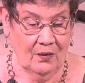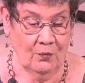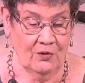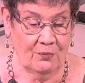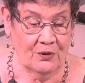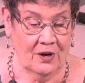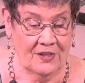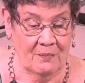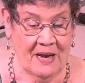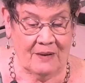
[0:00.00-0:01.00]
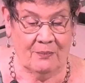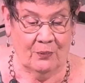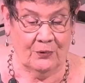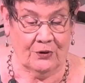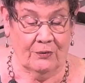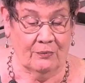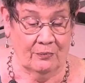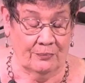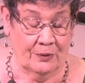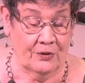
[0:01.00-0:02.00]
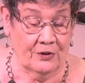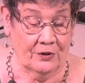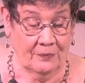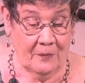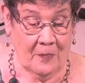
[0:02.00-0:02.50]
we've put on the back burner,